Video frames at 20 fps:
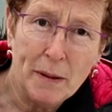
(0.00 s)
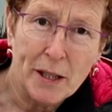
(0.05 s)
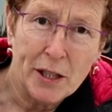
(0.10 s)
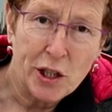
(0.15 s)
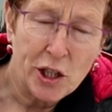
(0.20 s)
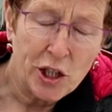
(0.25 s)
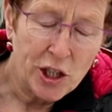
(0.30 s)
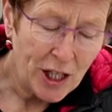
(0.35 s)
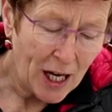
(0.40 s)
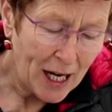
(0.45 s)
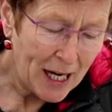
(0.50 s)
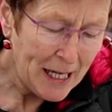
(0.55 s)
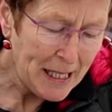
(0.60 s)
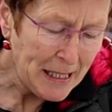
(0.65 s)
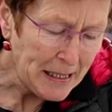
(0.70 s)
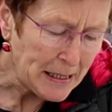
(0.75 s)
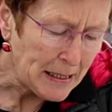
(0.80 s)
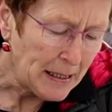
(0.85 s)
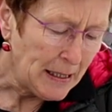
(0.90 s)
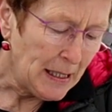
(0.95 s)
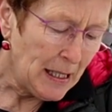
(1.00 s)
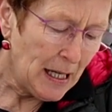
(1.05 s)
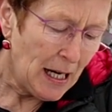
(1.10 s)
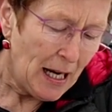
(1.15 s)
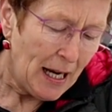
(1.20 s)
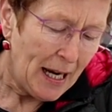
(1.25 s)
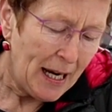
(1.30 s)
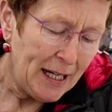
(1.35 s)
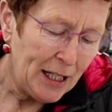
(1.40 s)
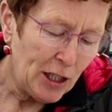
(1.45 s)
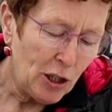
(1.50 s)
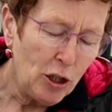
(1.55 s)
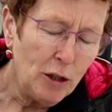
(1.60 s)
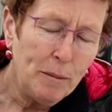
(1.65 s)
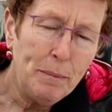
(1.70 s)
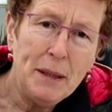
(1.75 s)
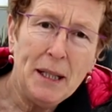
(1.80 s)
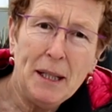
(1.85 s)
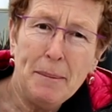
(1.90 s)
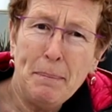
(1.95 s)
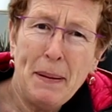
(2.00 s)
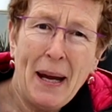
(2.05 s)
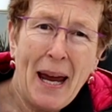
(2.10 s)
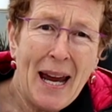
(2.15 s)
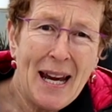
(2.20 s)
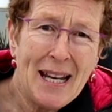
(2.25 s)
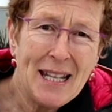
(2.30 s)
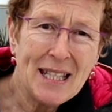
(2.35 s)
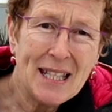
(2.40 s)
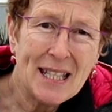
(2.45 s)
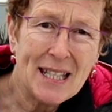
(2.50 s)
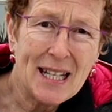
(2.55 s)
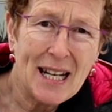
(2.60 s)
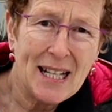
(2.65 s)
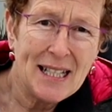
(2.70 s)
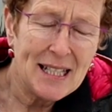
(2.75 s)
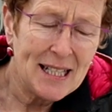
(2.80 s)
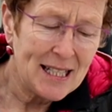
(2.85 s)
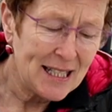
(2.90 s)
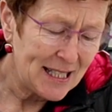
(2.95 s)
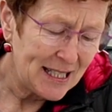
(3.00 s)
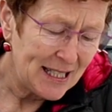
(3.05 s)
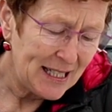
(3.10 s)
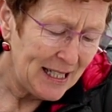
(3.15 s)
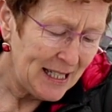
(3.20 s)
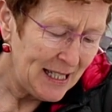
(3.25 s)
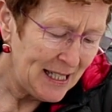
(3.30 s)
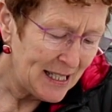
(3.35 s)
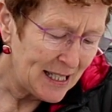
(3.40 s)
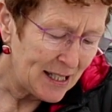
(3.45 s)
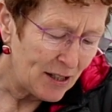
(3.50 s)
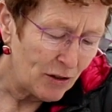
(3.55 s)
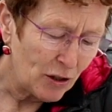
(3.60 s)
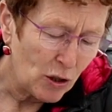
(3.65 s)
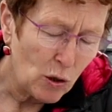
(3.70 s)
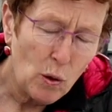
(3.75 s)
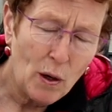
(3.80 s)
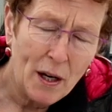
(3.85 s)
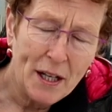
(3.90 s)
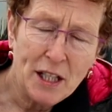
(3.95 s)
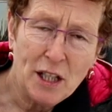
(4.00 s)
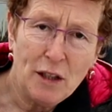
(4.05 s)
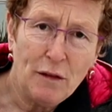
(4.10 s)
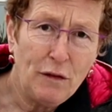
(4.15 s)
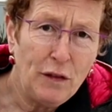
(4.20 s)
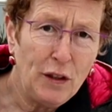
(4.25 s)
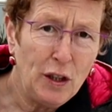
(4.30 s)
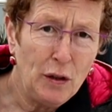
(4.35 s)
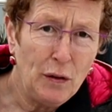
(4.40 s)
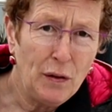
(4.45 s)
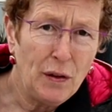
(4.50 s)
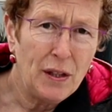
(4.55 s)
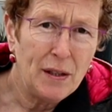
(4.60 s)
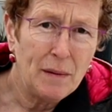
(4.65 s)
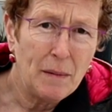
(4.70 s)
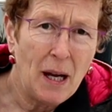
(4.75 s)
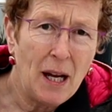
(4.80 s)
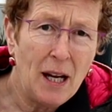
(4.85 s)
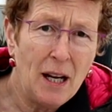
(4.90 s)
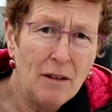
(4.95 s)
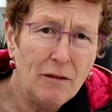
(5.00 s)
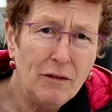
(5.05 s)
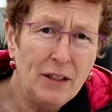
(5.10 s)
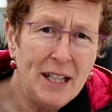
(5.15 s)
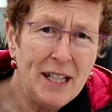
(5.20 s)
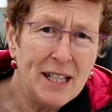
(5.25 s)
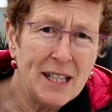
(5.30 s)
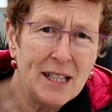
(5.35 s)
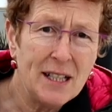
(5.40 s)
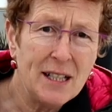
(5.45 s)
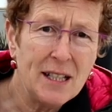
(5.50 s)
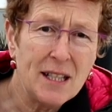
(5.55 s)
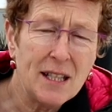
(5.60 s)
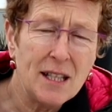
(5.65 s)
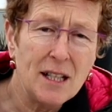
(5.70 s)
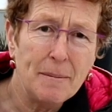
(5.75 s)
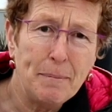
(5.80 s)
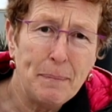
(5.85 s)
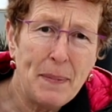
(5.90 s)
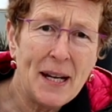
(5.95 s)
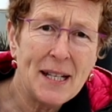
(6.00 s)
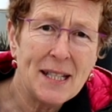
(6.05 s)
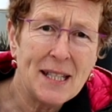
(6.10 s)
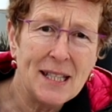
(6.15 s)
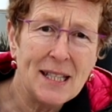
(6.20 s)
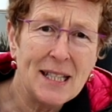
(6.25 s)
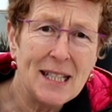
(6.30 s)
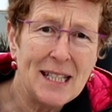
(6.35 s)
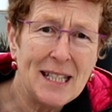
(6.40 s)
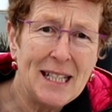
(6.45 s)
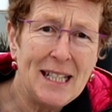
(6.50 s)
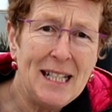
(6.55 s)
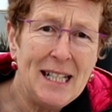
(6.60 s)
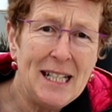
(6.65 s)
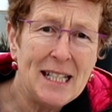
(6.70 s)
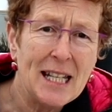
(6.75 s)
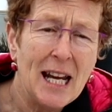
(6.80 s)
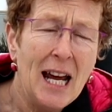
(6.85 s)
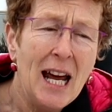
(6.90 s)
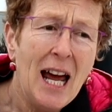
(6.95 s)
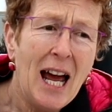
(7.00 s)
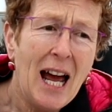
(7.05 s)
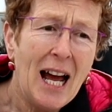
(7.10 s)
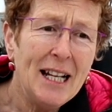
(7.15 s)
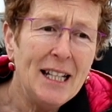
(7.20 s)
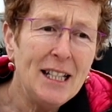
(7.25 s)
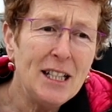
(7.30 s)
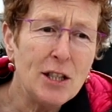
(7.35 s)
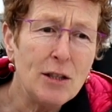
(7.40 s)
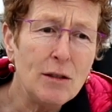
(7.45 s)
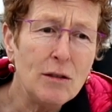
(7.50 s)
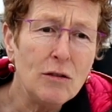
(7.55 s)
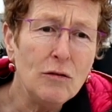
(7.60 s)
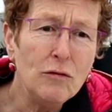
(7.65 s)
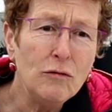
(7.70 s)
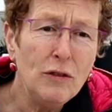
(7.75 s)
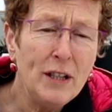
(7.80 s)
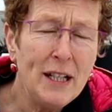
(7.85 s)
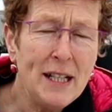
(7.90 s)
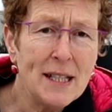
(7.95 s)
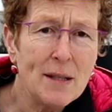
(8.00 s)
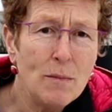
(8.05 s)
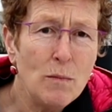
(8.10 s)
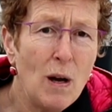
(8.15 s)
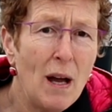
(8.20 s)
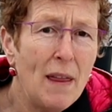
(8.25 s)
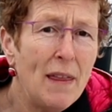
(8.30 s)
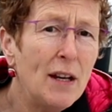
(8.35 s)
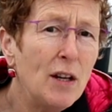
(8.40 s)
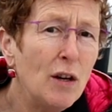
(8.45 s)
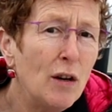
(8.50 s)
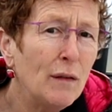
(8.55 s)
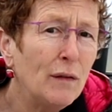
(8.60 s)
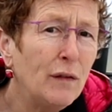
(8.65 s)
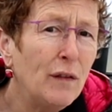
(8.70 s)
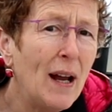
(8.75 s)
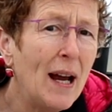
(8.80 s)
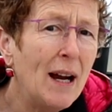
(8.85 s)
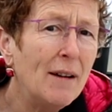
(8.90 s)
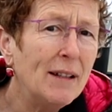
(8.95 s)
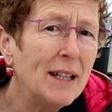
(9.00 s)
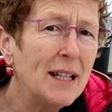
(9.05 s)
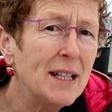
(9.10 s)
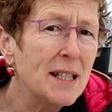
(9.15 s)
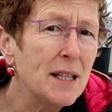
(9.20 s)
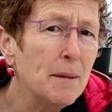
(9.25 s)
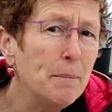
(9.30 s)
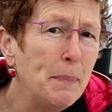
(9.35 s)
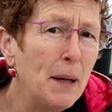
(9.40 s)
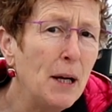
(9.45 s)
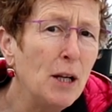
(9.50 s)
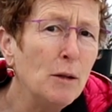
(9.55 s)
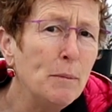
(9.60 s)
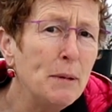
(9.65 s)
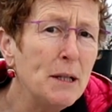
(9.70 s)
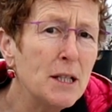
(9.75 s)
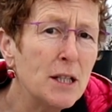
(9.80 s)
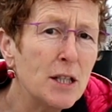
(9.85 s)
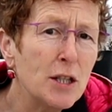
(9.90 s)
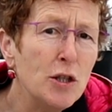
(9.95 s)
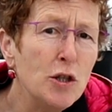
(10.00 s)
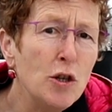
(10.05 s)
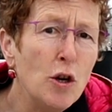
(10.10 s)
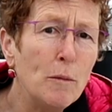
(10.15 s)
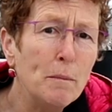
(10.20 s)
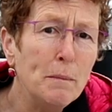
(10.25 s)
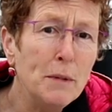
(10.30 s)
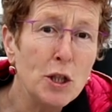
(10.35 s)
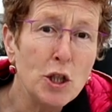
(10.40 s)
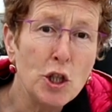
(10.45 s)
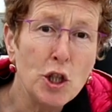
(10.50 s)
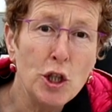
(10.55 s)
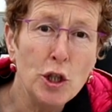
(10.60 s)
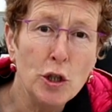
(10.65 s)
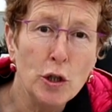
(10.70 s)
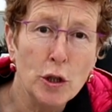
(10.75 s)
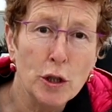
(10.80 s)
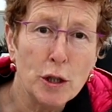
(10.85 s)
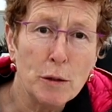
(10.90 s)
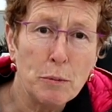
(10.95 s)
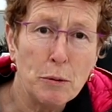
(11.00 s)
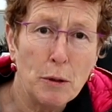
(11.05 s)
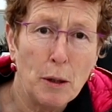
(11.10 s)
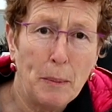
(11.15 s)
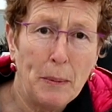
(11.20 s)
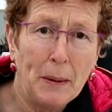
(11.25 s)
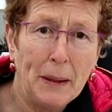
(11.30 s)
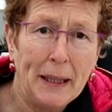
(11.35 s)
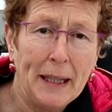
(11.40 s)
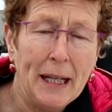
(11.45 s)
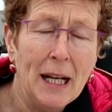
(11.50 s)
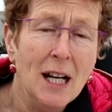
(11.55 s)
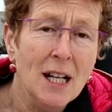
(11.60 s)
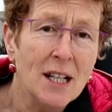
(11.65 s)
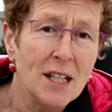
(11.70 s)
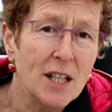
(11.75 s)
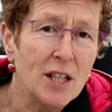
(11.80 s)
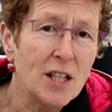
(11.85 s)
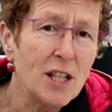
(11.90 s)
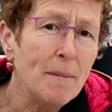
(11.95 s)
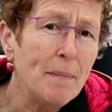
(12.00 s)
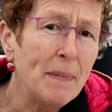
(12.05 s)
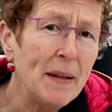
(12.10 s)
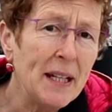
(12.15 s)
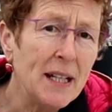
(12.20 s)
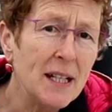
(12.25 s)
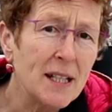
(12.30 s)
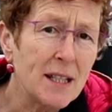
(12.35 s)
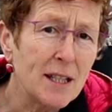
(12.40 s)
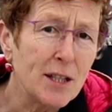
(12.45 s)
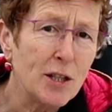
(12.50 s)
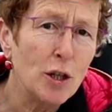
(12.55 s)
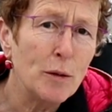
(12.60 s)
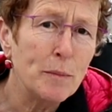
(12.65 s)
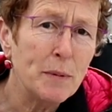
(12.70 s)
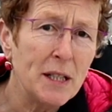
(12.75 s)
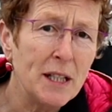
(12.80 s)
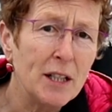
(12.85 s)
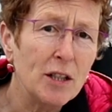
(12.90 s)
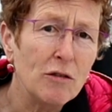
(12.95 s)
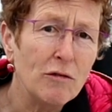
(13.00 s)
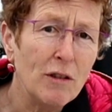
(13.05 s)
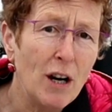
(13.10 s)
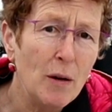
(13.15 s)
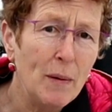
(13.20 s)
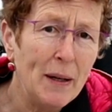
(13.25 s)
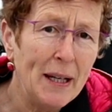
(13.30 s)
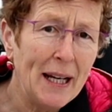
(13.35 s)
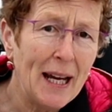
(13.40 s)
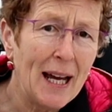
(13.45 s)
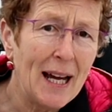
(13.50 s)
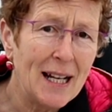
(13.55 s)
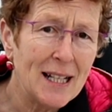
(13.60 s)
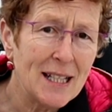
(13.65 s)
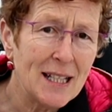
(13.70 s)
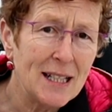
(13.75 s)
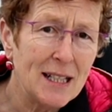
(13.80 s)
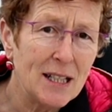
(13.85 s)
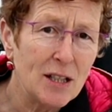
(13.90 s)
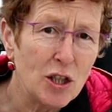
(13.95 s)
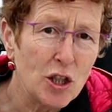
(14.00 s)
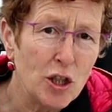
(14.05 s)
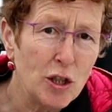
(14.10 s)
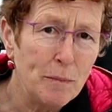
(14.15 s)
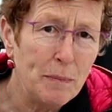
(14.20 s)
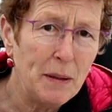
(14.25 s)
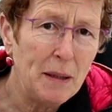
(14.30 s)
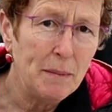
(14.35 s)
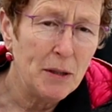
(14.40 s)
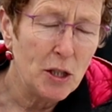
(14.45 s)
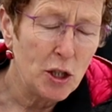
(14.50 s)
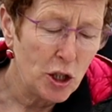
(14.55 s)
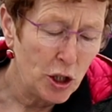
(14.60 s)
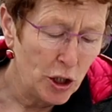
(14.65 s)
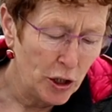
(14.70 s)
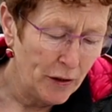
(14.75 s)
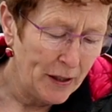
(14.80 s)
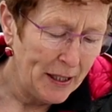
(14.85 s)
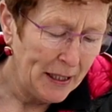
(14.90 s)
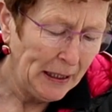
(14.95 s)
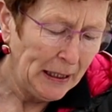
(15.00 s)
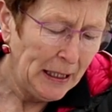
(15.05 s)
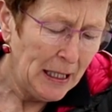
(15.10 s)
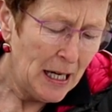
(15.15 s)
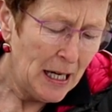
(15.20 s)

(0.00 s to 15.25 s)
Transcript: much shade. It could be pest and disease. There are quite a few reasons that pest and disease, and the reason why they're not flowering is the bulb has not matured properly. So something has stopped it growing as it should be maturing.